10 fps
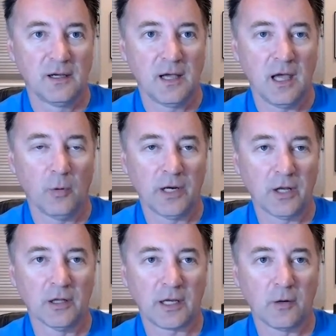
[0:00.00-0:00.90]
and when you
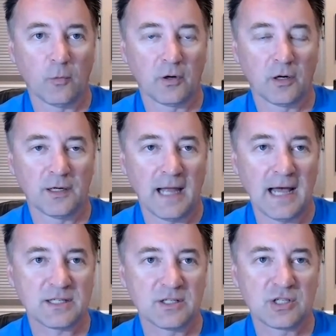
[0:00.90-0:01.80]
look at where
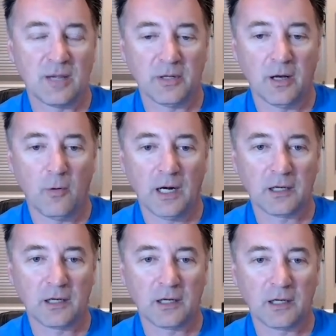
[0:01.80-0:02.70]
nasa and jpl want to
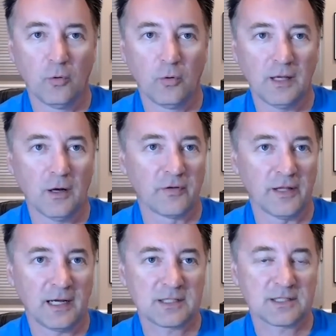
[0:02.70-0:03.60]
go over the
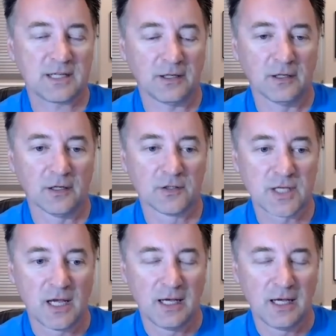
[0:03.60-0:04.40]
next 10 years